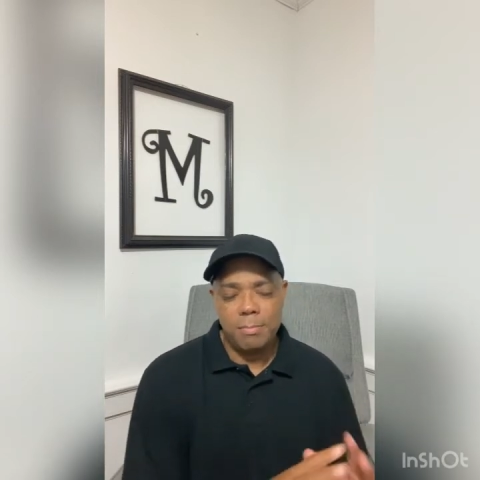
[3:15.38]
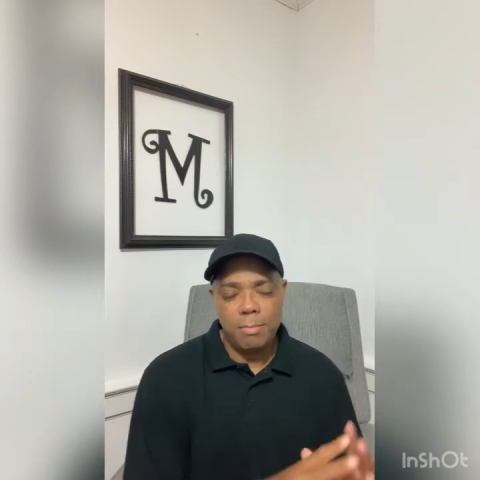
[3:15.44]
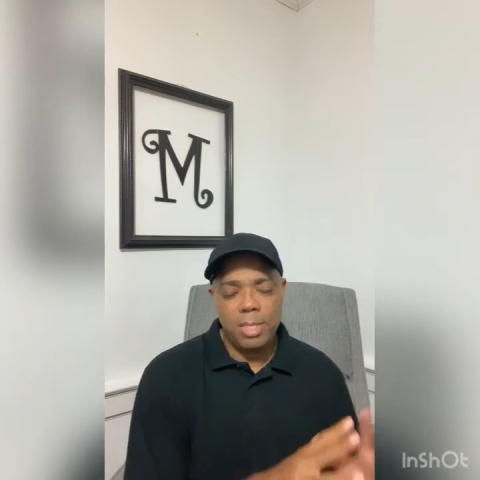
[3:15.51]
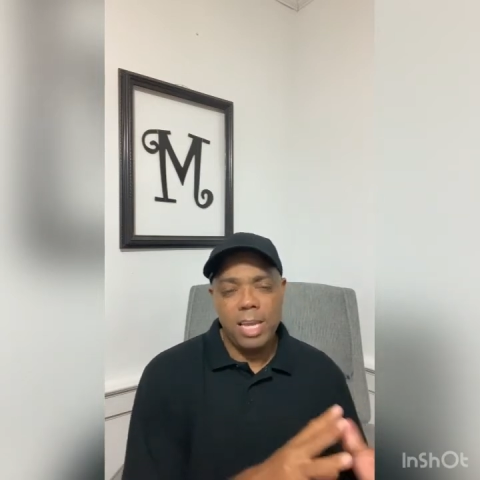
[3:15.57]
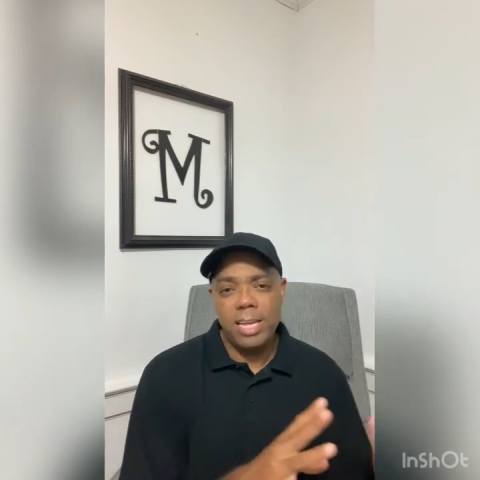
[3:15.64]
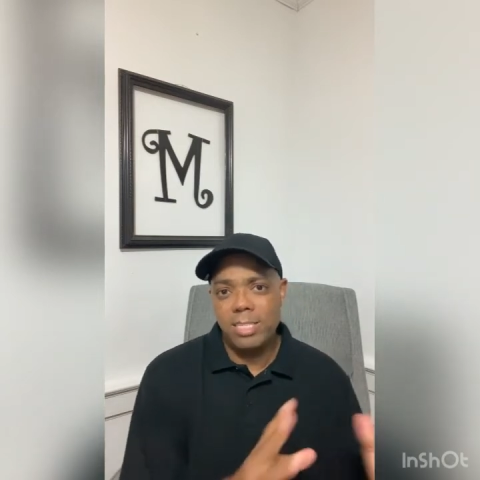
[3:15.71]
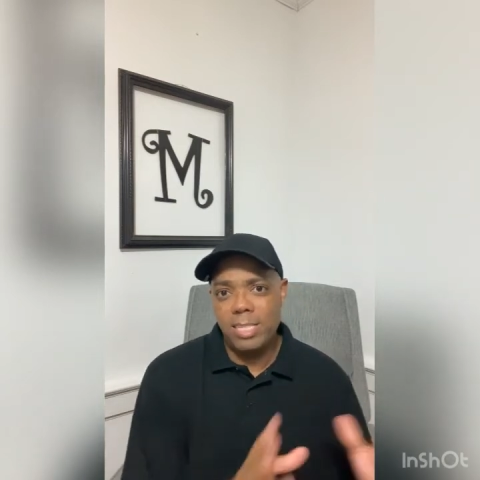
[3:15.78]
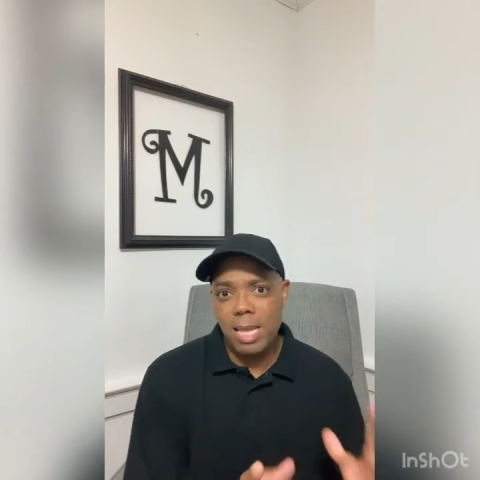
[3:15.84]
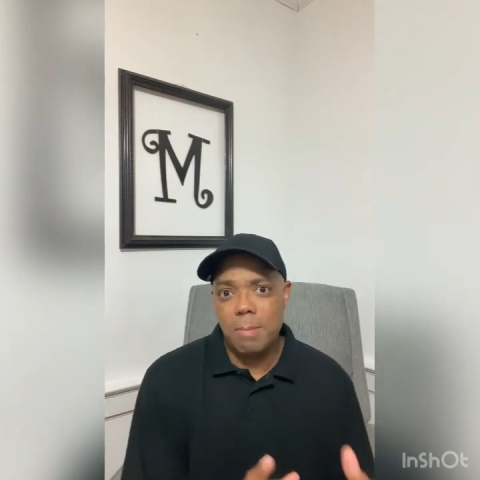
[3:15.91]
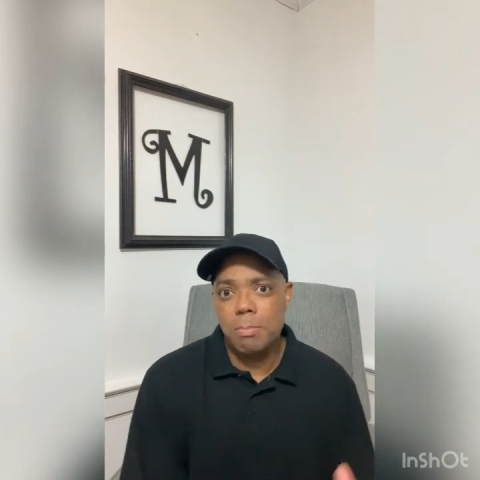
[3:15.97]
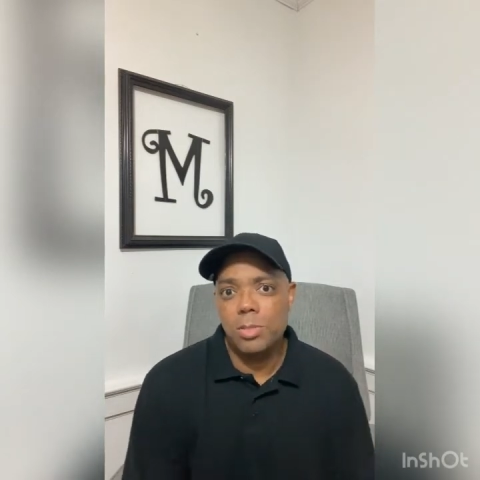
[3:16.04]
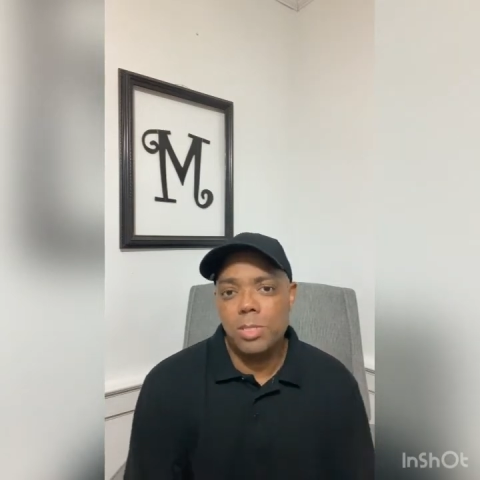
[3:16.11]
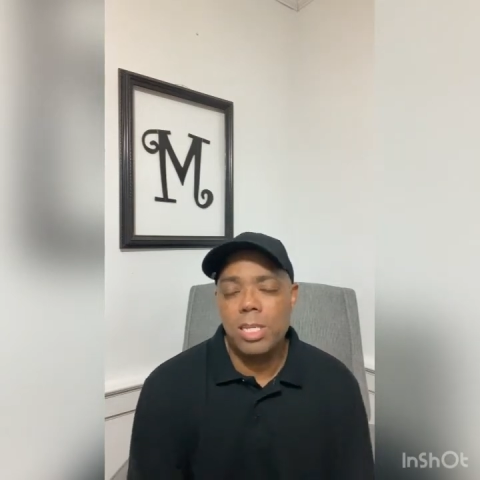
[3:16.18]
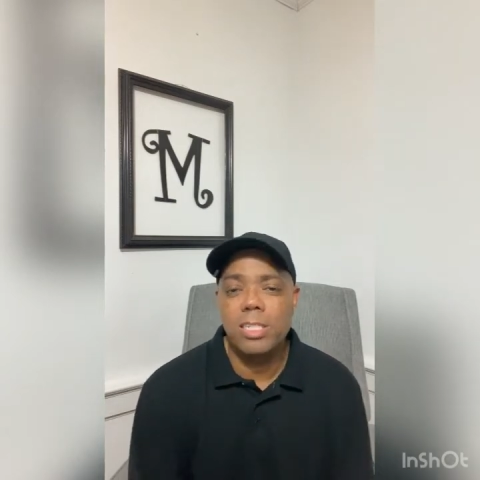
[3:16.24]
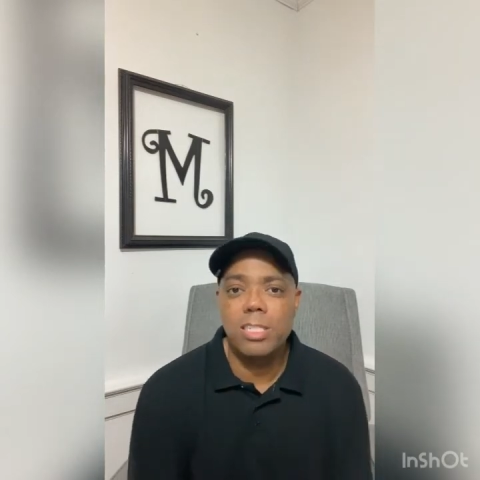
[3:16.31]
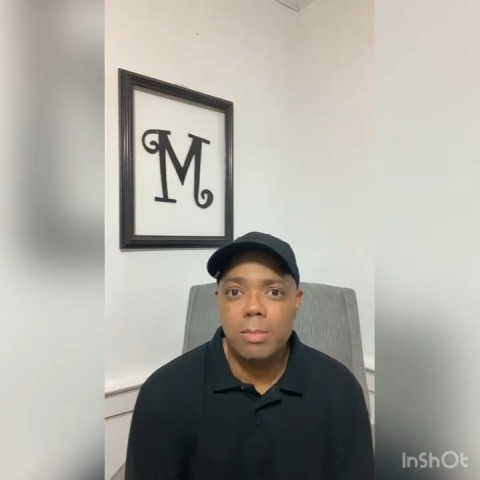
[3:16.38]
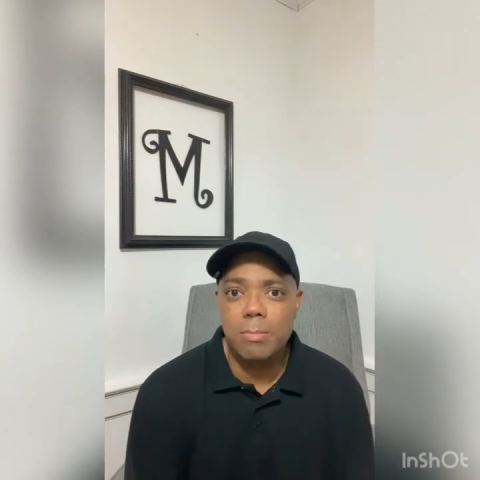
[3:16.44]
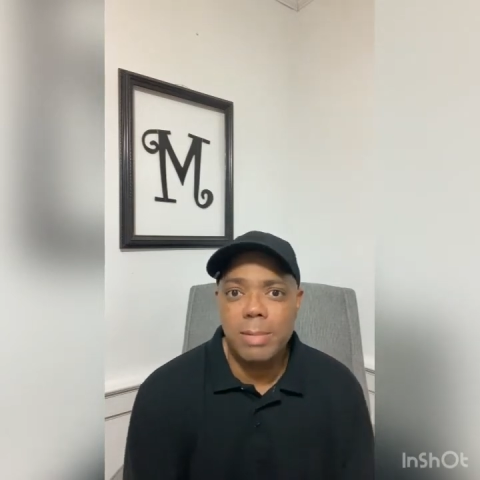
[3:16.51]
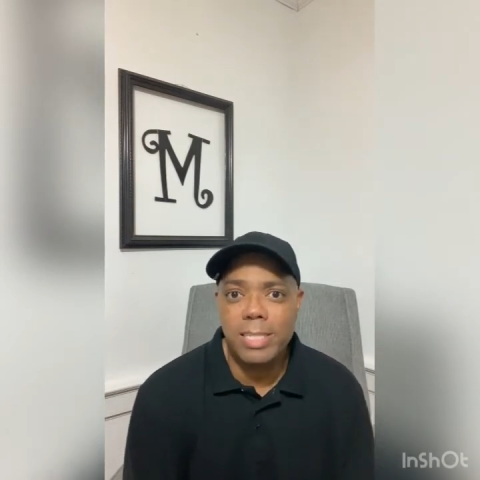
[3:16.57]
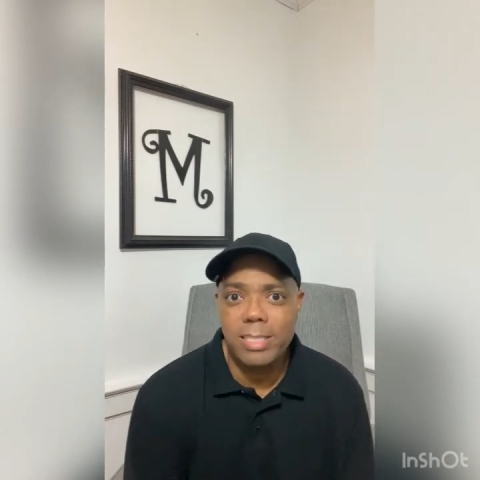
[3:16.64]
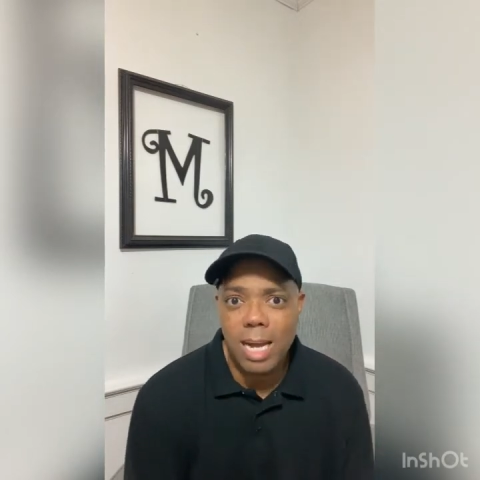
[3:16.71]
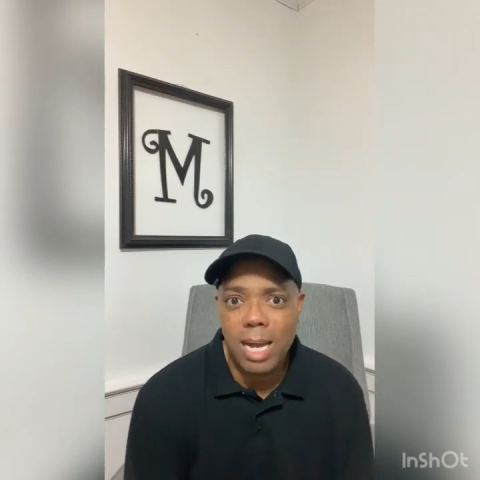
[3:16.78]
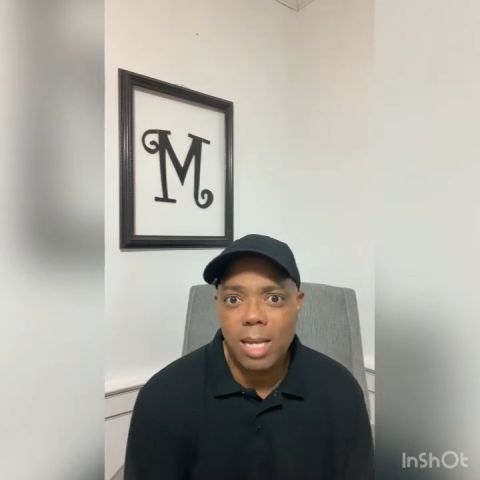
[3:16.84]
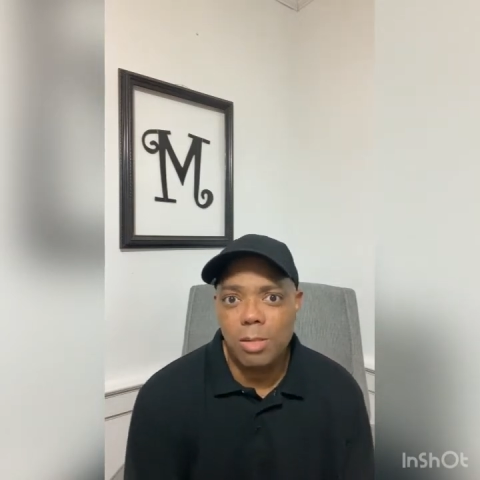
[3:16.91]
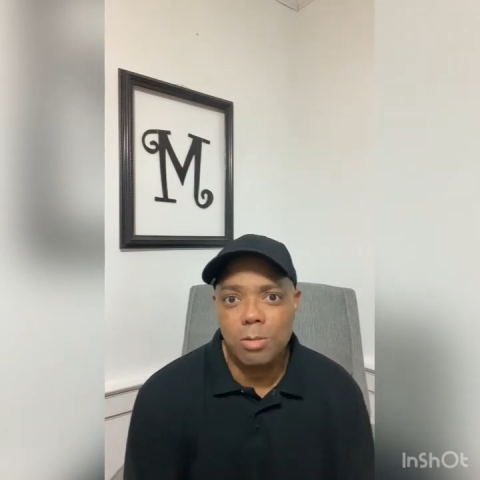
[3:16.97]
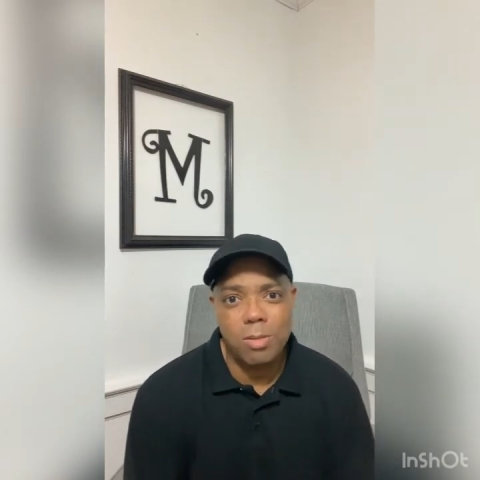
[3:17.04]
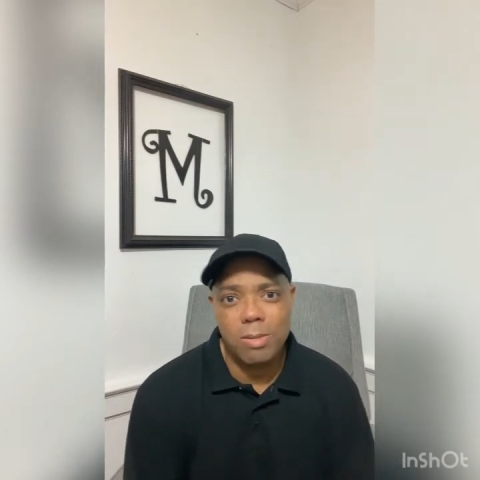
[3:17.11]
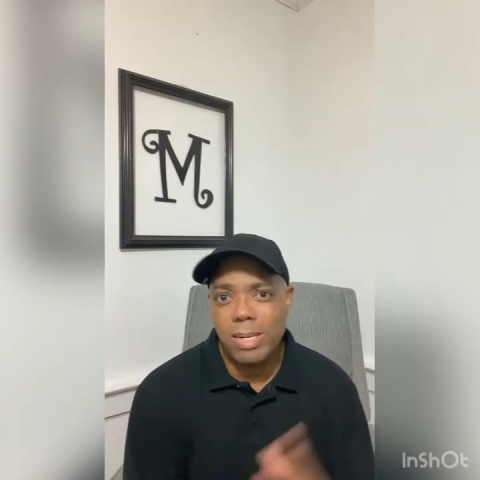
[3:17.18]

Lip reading: example, such as McDonald's or